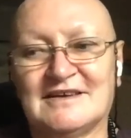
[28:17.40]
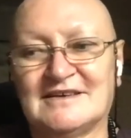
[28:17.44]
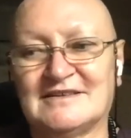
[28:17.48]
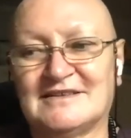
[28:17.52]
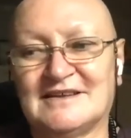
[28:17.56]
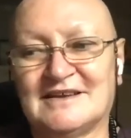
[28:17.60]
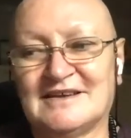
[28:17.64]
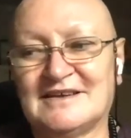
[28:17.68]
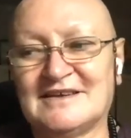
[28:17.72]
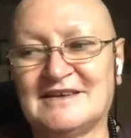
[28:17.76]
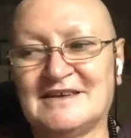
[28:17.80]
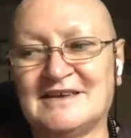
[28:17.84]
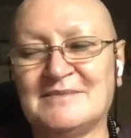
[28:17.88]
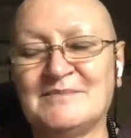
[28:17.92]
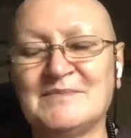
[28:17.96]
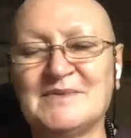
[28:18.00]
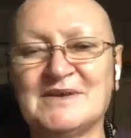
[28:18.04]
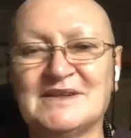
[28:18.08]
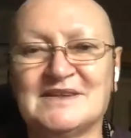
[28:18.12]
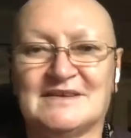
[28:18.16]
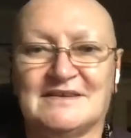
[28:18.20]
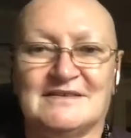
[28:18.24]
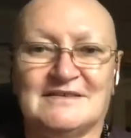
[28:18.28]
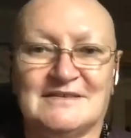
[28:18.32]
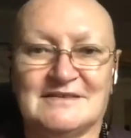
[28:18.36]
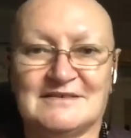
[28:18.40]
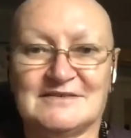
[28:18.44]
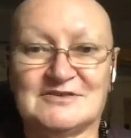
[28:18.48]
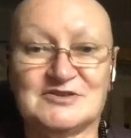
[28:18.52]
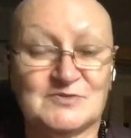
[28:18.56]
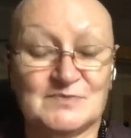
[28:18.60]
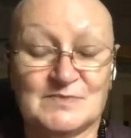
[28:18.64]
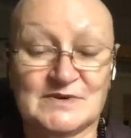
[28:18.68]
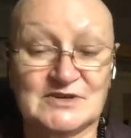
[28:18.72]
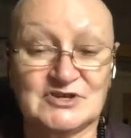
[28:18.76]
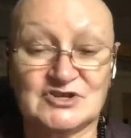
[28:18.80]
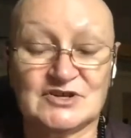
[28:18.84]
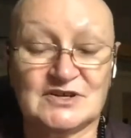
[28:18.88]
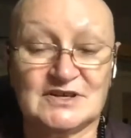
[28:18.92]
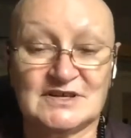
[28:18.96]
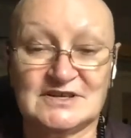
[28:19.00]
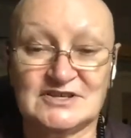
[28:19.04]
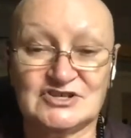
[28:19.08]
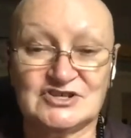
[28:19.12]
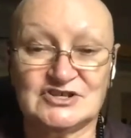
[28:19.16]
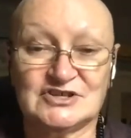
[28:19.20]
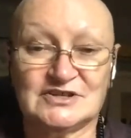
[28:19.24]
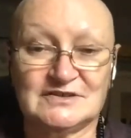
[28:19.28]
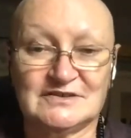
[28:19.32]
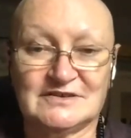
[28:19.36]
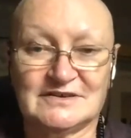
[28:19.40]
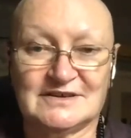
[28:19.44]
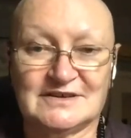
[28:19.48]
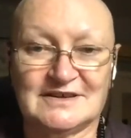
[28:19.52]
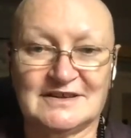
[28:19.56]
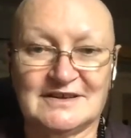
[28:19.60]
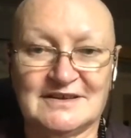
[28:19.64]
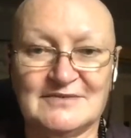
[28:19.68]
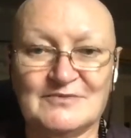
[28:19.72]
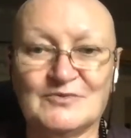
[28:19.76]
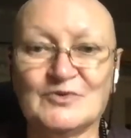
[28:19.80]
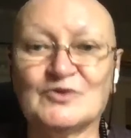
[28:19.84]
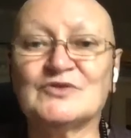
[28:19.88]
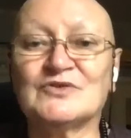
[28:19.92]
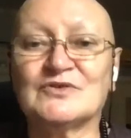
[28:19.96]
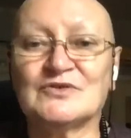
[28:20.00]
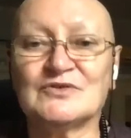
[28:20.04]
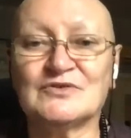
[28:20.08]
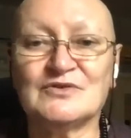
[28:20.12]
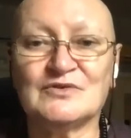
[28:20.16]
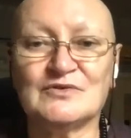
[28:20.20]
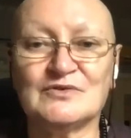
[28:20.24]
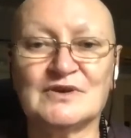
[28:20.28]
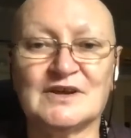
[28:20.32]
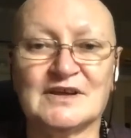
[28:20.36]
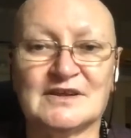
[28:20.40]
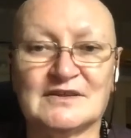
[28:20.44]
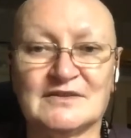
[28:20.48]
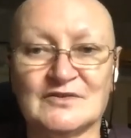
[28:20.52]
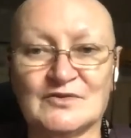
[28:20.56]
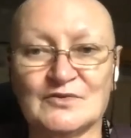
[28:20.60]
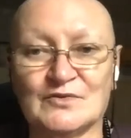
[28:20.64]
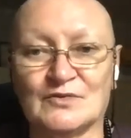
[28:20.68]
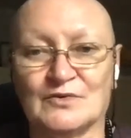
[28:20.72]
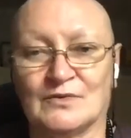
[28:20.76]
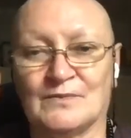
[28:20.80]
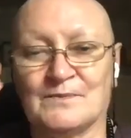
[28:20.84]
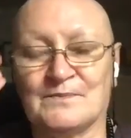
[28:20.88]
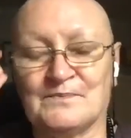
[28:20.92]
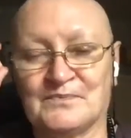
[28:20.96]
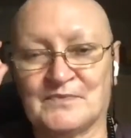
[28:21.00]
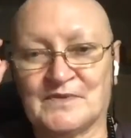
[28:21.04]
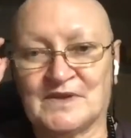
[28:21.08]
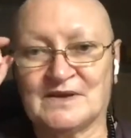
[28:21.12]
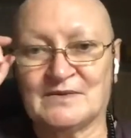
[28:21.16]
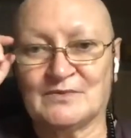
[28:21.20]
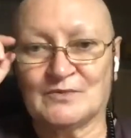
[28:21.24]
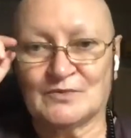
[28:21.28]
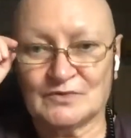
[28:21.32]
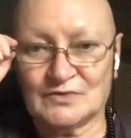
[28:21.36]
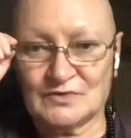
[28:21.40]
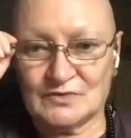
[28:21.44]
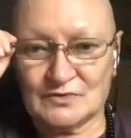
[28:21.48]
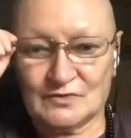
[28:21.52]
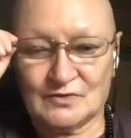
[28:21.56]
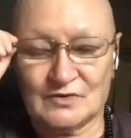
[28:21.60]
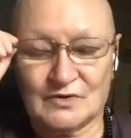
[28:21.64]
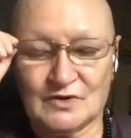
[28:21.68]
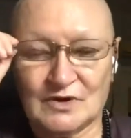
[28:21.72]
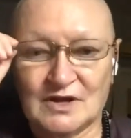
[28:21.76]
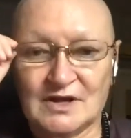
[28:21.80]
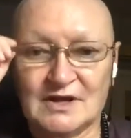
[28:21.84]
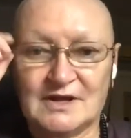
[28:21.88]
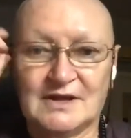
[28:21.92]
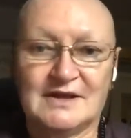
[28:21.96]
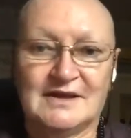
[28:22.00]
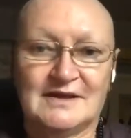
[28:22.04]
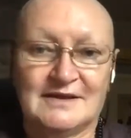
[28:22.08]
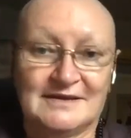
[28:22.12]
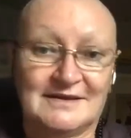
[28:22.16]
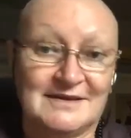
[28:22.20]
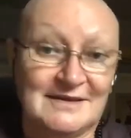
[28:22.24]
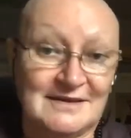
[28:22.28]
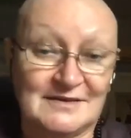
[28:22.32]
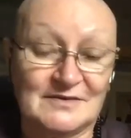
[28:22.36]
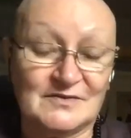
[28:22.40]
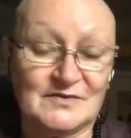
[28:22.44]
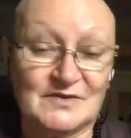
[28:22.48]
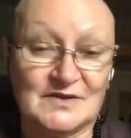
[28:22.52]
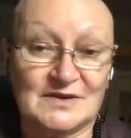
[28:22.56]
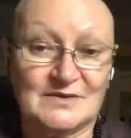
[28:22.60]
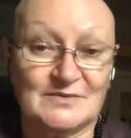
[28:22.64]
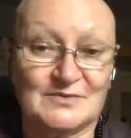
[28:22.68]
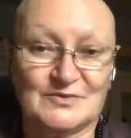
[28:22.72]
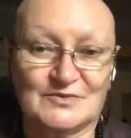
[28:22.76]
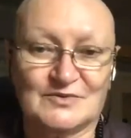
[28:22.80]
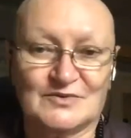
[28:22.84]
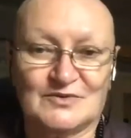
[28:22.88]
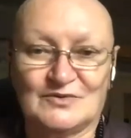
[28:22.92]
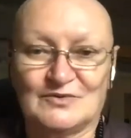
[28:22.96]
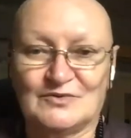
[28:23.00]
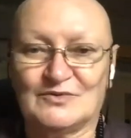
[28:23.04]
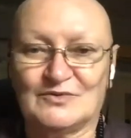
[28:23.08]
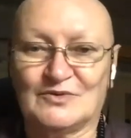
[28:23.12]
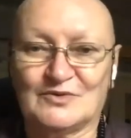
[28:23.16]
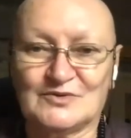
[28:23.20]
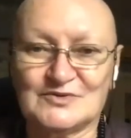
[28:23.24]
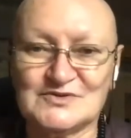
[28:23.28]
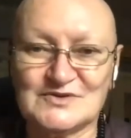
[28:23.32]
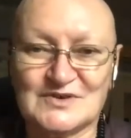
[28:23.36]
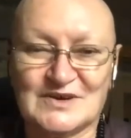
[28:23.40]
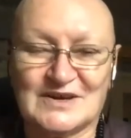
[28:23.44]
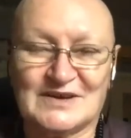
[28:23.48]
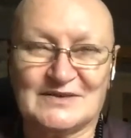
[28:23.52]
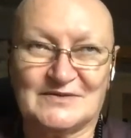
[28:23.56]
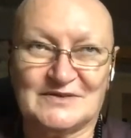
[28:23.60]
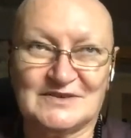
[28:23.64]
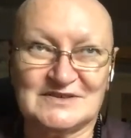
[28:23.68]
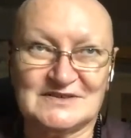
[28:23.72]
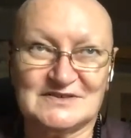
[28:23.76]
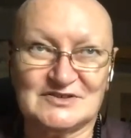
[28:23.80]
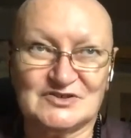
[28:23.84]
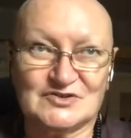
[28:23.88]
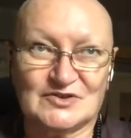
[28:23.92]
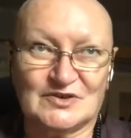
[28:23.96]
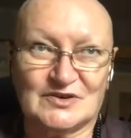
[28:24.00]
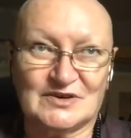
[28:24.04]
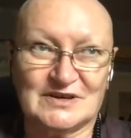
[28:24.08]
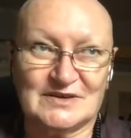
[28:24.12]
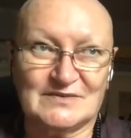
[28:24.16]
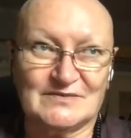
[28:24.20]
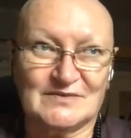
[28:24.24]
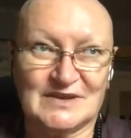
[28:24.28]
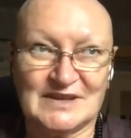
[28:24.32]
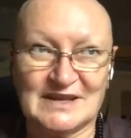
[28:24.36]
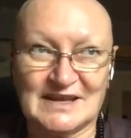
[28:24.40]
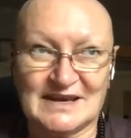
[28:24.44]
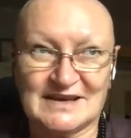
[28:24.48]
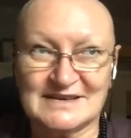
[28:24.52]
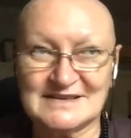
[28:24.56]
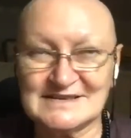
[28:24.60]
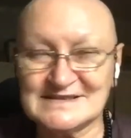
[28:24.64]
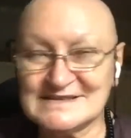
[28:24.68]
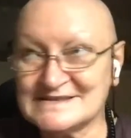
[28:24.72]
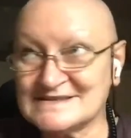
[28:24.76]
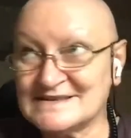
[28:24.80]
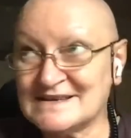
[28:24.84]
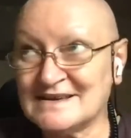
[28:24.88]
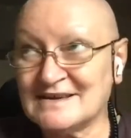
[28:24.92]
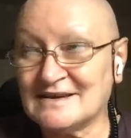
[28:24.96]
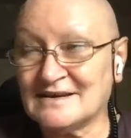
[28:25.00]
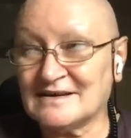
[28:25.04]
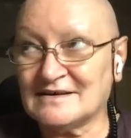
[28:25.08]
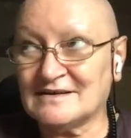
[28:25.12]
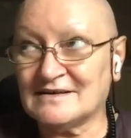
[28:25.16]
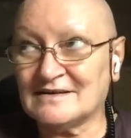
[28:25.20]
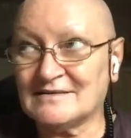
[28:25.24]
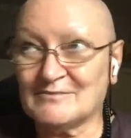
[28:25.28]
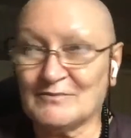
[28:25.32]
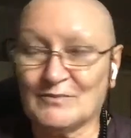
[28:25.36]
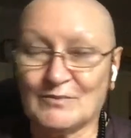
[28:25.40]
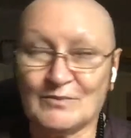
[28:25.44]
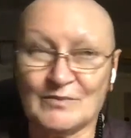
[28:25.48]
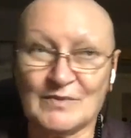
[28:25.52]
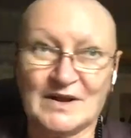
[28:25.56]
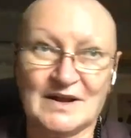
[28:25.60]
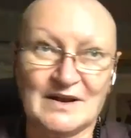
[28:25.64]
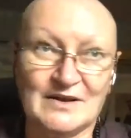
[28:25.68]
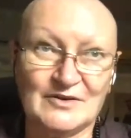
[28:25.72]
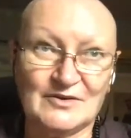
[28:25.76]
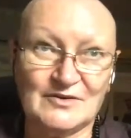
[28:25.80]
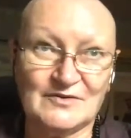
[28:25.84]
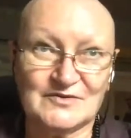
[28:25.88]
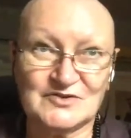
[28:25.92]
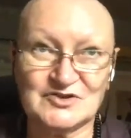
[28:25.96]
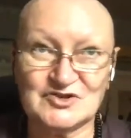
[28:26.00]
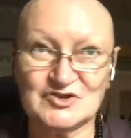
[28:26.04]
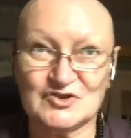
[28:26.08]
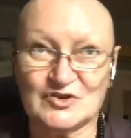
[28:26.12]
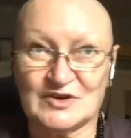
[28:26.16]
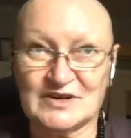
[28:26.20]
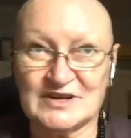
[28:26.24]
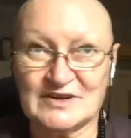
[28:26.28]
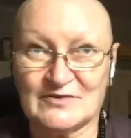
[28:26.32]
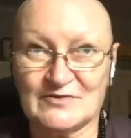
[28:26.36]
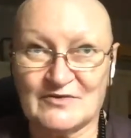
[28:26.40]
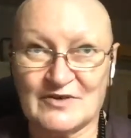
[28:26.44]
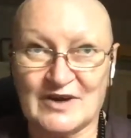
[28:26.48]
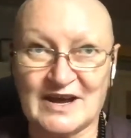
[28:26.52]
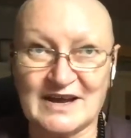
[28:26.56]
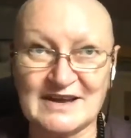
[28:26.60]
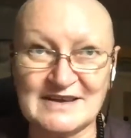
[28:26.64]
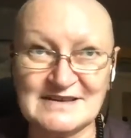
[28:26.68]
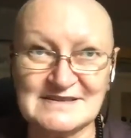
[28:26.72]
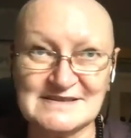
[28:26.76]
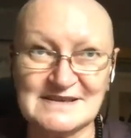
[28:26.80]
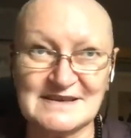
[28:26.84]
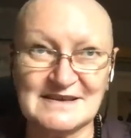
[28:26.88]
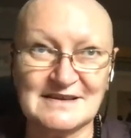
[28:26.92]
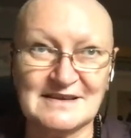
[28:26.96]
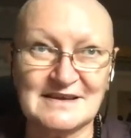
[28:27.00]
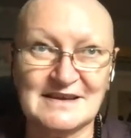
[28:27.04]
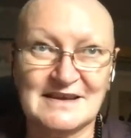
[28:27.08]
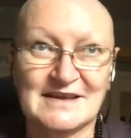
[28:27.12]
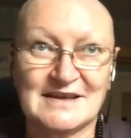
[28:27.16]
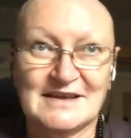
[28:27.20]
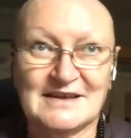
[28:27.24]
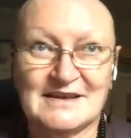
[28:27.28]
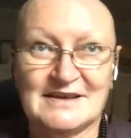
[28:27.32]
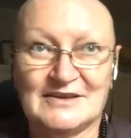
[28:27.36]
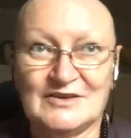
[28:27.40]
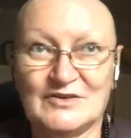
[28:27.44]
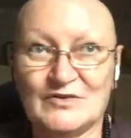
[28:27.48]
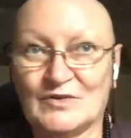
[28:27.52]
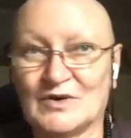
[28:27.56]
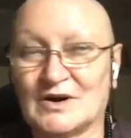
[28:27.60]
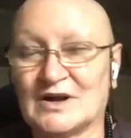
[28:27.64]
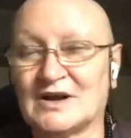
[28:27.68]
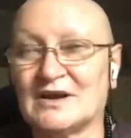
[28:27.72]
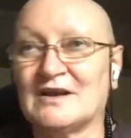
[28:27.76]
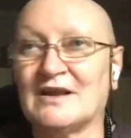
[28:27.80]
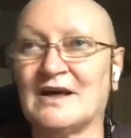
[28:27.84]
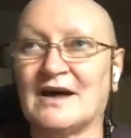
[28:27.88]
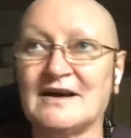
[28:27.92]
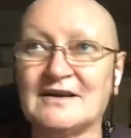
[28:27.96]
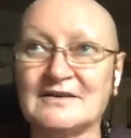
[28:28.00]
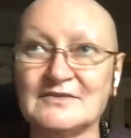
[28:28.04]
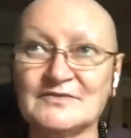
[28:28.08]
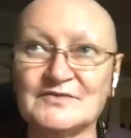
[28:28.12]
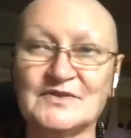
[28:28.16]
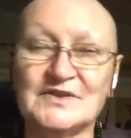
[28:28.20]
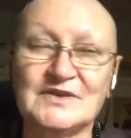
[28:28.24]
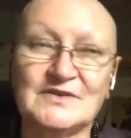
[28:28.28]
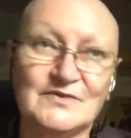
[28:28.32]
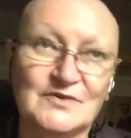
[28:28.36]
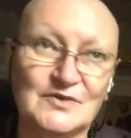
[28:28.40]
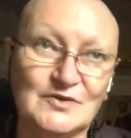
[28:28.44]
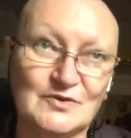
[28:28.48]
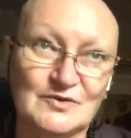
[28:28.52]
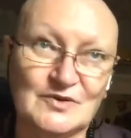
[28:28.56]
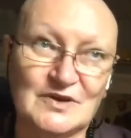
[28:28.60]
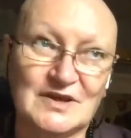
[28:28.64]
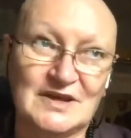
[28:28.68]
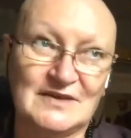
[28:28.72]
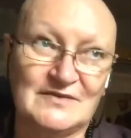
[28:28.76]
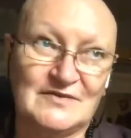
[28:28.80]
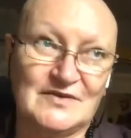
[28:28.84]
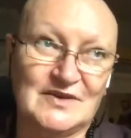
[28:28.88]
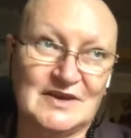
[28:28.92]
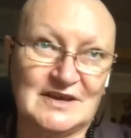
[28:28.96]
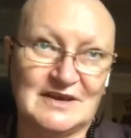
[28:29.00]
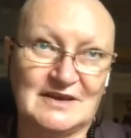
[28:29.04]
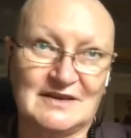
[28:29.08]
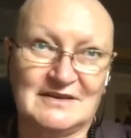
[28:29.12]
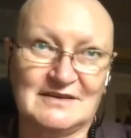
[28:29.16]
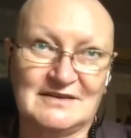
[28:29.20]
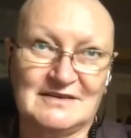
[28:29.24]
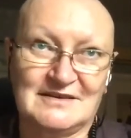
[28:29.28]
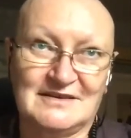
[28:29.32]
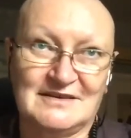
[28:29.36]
They imitate it, especially children. They want to do that too. They want to give. They want to also have this joy. And when others see a lot of joy arising, you are loved if you're giving.